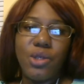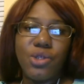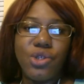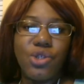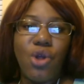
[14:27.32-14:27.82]

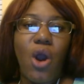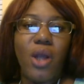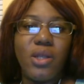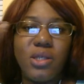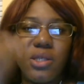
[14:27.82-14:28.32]

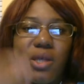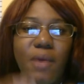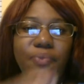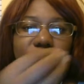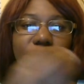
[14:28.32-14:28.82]
Start
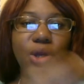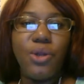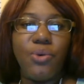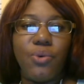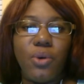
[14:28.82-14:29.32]
something
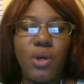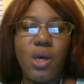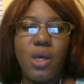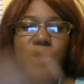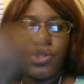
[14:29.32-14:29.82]
new.
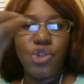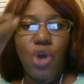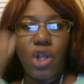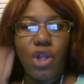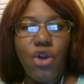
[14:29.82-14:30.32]

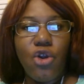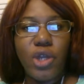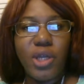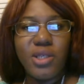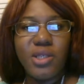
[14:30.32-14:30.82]
Start
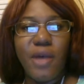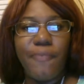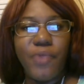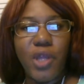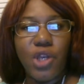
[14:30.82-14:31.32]
learning
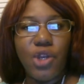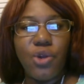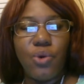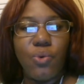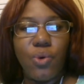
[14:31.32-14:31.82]
something
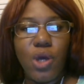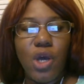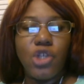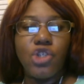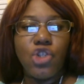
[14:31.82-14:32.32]
new.
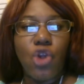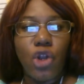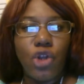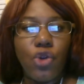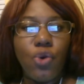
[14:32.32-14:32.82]

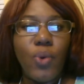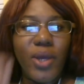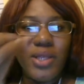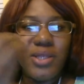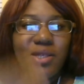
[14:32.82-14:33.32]
Start
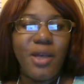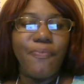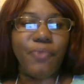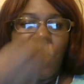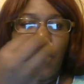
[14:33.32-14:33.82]
doing
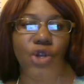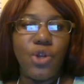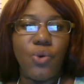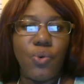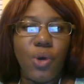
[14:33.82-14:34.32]
something
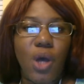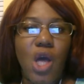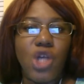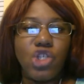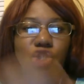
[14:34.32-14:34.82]
new.
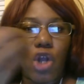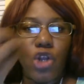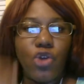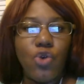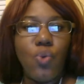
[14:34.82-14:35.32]

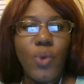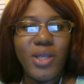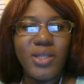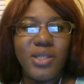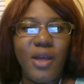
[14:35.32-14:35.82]
Start
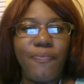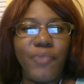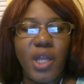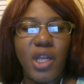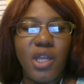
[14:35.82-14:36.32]
doing
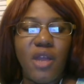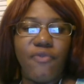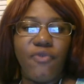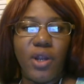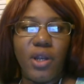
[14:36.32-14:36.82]
something
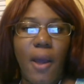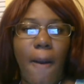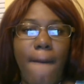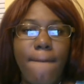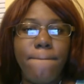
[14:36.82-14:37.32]
different.
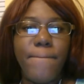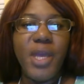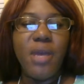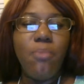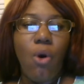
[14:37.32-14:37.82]

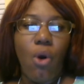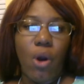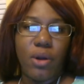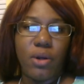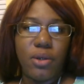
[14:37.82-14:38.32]
Be more